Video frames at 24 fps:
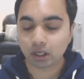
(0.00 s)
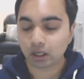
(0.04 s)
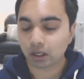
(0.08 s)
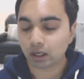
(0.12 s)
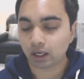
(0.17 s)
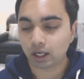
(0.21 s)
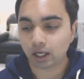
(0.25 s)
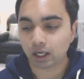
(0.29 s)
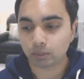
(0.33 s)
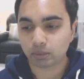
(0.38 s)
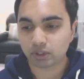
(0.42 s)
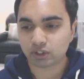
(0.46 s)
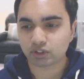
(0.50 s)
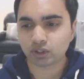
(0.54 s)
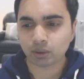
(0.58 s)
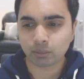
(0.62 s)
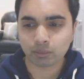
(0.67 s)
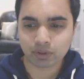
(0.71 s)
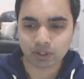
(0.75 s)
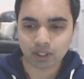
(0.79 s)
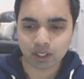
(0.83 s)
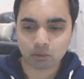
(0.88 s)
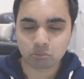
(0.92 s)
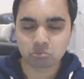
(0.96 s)
Um,
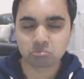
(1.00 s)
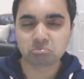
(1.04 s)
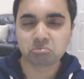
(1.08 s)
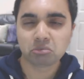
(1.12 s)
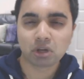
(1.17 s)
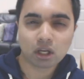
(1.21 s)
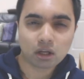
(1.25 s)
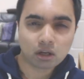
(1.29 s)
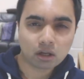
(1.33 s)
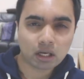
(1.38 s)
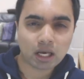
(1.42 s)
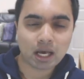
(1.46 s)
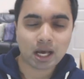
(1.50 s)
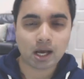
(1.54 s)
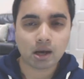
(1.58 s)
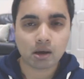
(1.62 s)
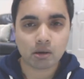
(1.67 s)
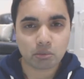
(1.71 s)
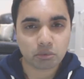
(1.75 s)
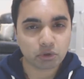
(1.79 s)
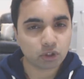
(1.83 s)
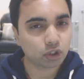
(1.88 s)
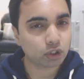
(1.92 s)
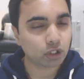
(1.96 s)
some of them,
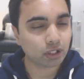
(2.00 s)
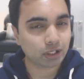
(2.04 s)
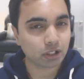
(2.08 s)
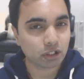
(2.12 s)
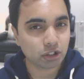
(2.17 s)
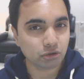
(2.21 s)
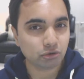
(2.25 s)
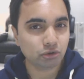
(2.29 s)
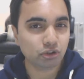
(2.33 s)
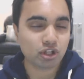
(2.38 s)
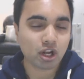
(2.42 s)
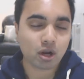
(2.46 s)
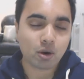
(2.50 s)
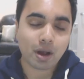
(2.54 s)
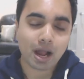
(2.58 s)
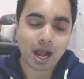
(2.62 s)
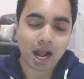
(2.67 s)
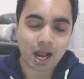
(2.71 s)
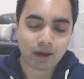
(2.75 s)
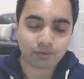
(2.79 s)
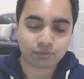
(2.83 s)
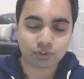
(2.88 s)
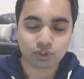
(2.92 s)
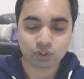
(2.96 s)
uh, you, you don't
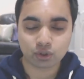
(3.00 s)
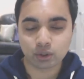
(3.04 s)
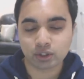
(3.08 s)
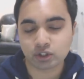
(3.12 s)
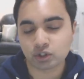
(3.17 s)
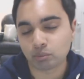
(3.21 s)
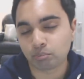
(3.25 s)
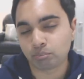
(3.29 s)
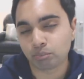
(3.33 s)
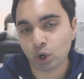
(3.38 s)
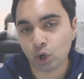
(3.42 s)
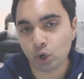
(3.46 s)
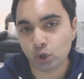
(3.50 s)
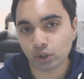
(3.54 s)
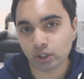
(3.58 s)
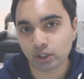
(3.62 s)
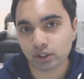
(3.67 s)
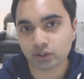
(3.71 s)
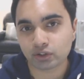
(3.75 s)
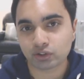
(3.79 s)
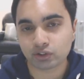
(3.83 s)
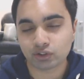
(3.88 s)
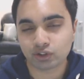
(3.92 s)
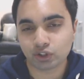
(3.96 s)
have to, it's a
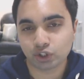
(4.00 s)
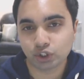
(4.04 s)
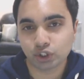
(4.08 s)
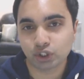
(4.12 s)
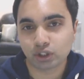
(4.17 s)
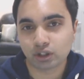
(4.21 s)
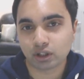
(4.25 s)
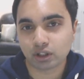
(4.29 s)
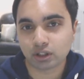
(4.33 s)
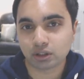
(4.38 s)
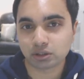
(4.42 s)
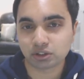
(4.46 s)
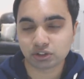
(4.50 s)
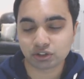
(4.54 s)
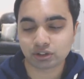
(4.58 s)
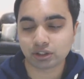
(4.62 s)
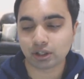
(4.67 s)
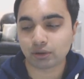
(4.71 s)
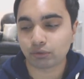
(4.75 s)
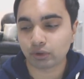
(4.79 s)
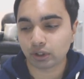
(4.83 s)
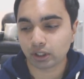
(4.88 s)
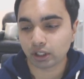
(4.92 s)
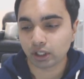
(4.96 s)
bonus, you know, it's
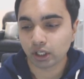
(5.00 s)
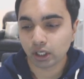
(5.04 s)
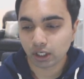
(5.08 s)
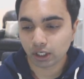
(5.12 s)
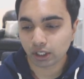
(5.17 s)
nothing,